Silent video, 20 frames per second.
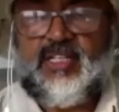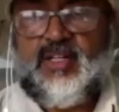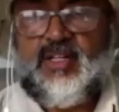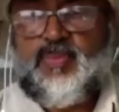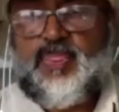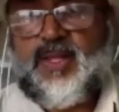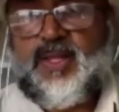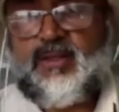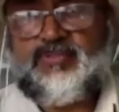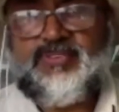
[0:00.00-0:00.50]

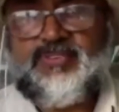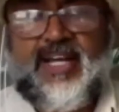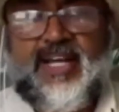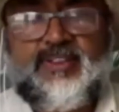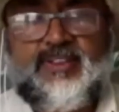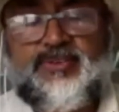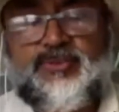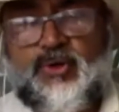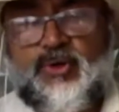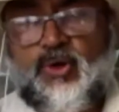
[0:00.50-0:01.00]
of
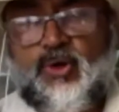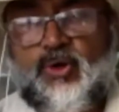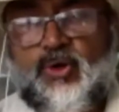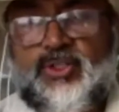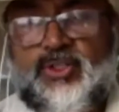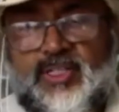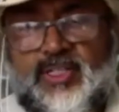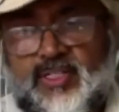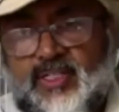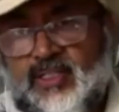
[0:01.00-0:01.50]
that
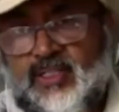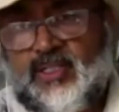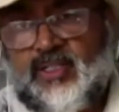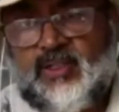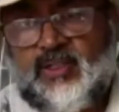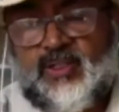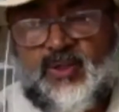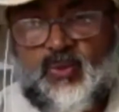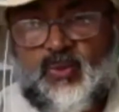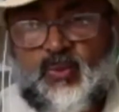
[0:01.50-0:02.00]
road near
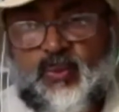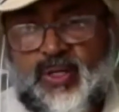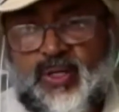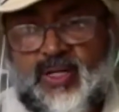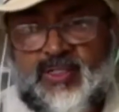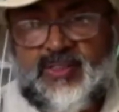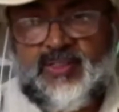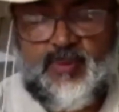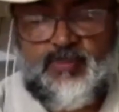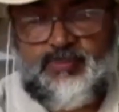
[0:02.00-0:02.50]

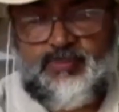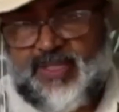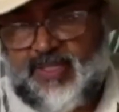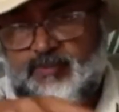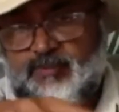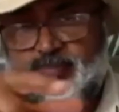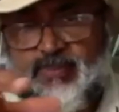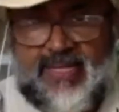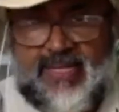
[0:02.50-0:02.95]
where the Big Bend